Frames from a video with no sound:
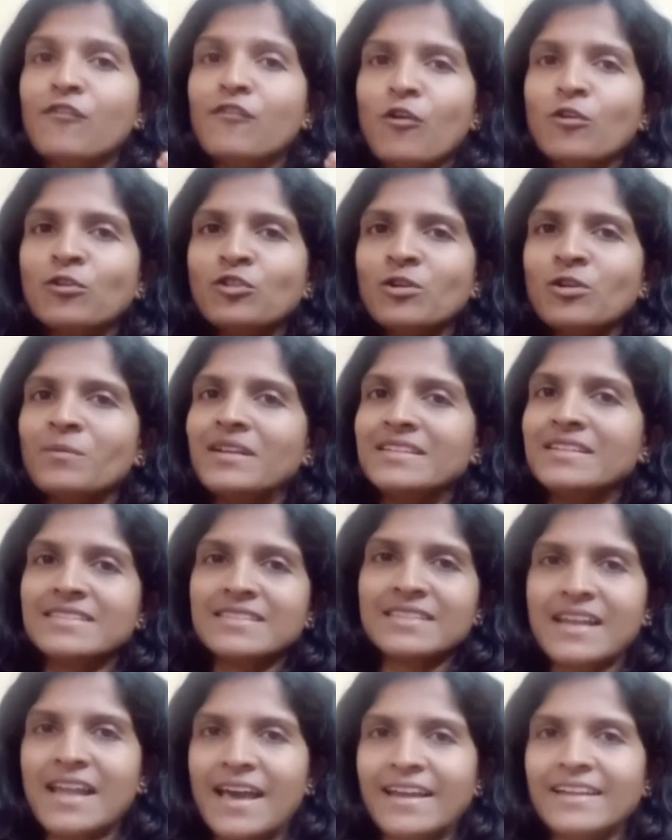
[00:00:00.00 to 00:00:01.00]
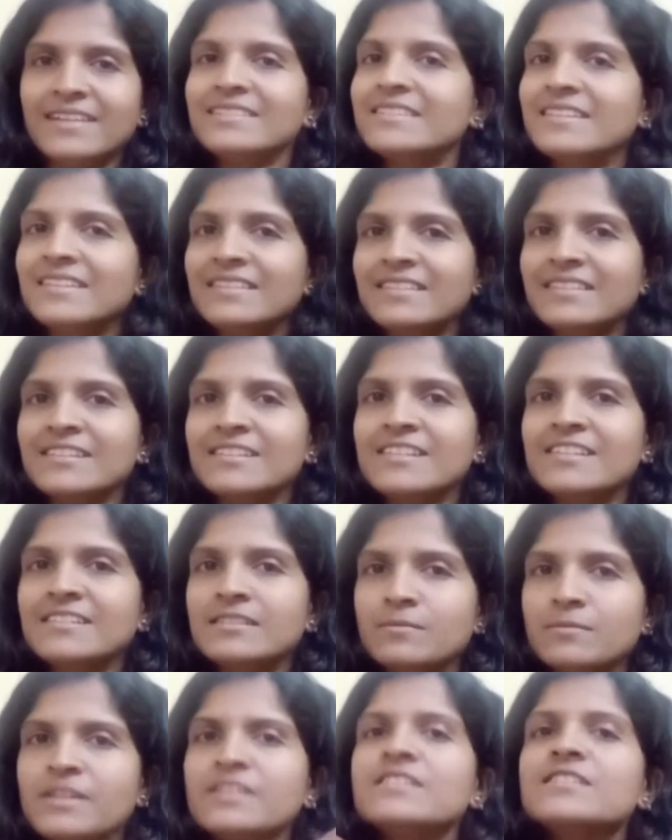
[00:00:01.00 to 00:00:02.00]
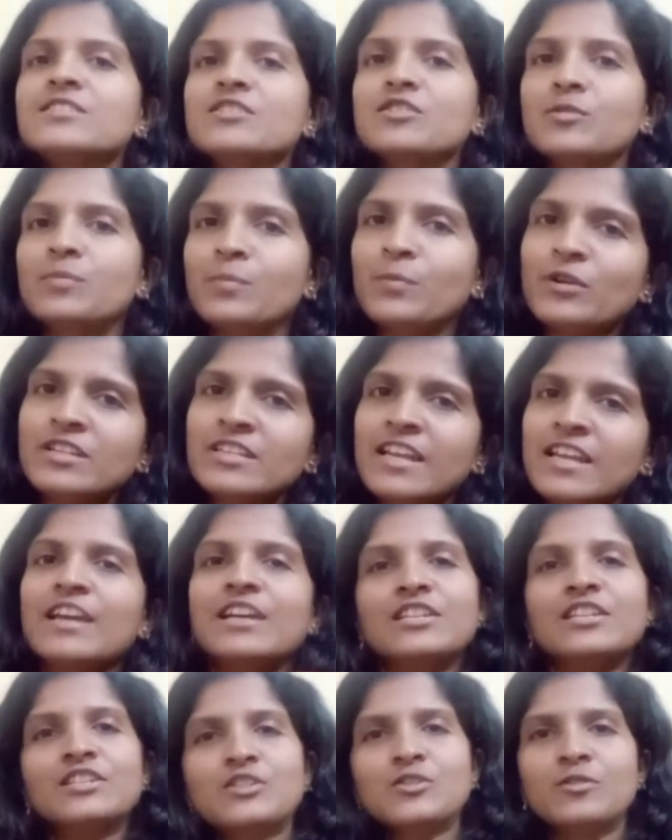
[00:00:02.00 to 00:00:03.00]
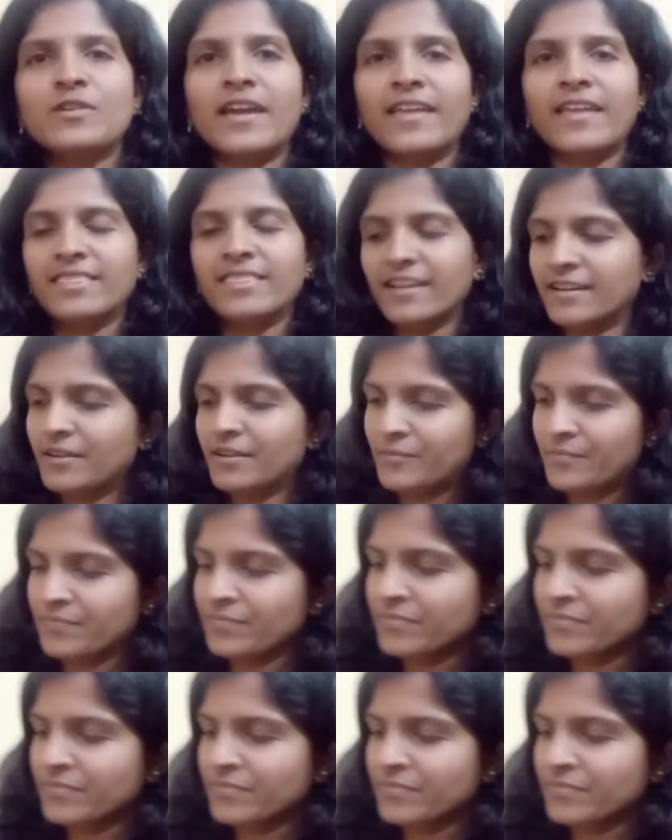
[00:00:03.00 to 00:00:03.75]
photo means light, synthesis means to put together.